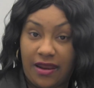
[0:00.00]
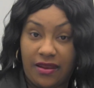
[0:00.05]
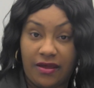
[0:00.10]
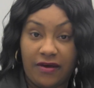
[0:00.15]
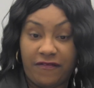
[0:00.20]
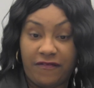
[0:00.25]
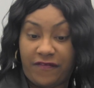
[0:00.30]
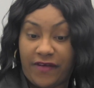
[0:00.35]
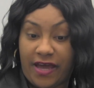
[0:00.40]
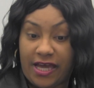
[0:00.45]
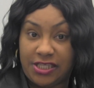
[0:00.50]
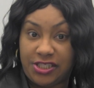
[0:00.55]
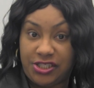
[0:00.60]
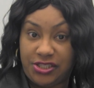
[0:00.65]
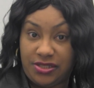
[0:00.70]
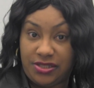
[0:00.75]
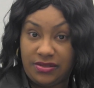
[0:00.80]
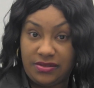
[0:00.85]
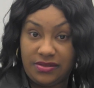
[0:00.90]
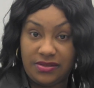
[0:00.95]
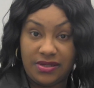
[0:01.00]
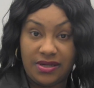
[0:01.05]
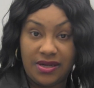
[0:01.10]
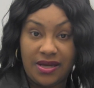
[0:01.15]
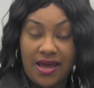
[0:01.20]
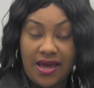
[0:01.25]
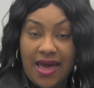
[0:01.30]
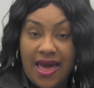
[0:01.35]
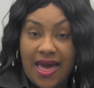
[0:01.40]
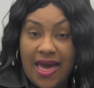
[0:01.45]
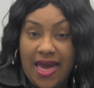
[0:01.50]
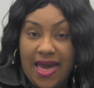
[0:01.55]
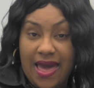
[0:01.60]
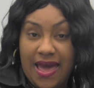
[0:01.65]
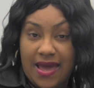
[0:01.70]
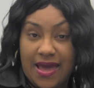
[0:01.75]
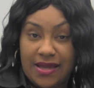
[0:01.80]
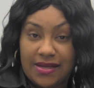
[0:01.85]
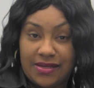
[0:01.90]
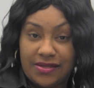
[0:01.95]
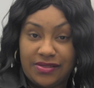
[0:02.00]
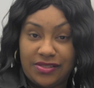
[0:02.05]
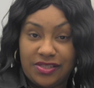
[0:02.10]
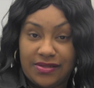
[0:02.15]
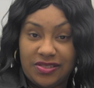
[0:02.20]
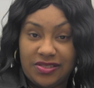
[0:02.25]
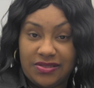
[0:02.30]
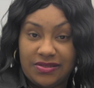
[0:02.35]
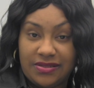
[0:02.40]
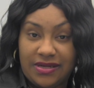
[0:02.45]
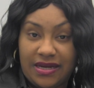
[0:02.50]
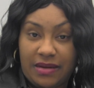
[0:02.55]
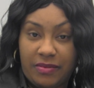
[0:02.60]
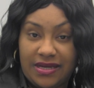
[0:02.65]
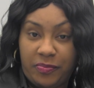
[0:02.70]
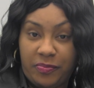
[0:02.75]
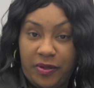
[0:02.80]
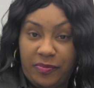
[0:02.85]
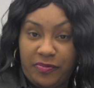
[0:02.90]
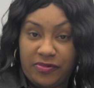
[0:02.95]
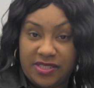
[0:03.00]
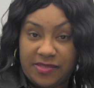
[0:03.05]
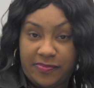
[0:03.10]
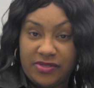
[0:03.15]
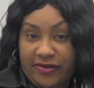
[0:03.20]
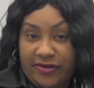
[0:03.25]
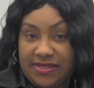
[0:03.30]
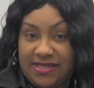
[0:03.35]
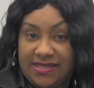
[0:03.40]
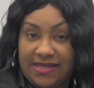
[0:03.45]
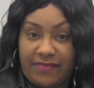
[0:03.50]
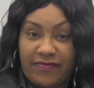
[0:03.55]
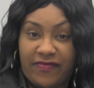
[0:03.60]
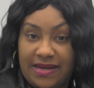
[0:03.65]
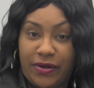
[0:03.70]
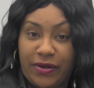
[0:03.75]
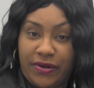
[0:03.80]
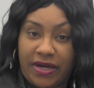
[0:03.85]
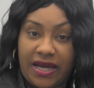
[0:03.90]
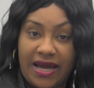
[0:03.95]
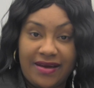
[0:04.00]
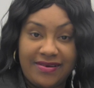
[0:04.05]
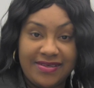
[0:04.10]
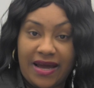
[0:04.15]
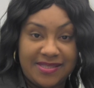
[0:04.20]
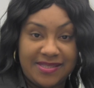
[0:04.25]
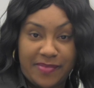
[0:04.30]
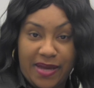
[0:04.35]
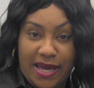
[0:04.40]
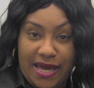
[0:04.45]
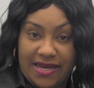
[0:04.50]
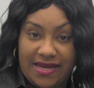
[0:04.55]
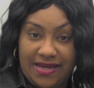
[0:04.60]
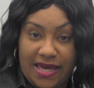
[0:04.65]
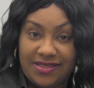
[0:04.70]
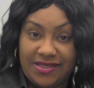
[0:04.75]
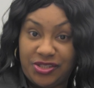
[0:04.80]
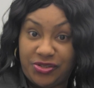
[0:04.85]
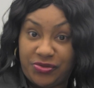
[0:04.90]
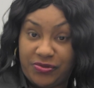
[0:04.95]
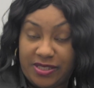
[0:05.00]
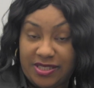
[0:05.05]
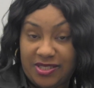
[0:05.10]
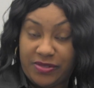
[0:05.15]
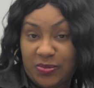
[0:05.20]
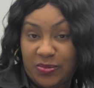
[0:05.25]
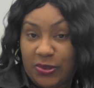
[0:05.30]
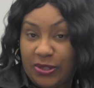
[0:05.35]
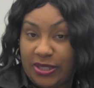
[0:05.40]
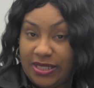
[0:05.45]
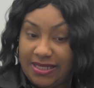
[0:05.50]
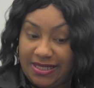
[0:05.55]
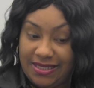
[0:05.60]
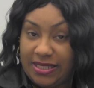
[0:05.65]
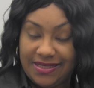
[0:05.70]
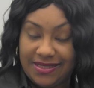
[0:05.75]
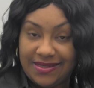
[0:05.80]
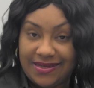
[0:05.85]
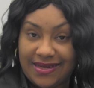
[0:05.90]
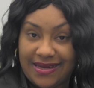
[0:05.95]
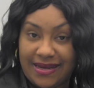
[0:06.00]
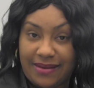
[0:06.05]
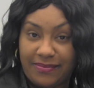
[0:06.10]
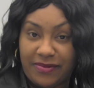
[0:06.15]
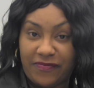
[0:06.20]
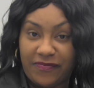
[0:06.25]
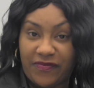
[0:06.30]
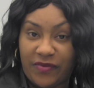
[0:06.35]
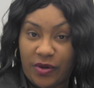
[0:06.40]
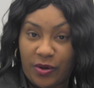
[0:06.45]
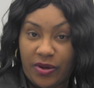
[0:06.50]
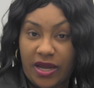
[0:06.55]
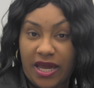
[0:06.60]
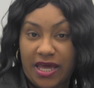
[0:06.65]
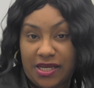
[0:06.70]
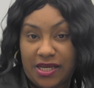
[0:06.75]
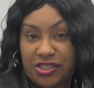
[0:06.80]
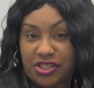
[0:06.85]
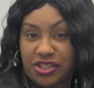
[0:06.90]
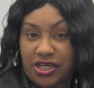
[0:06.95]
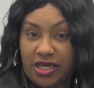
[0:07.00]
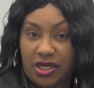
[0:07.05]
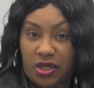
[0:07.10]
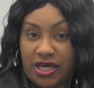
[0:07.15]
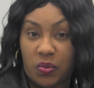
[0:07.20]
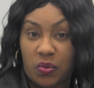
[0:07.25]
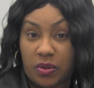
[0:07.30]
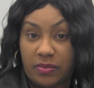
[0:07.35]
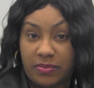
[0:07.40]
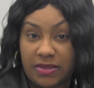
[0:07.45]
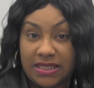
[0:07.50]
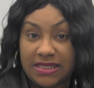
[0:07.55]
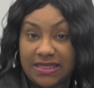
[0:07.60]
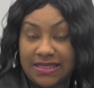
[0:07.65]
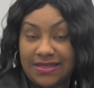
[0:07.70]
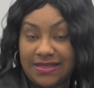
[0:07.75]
I love fashion. And, you know, and I'm a people's person. I'm very charismatic, trustworthy, and I'm a very energetic woman.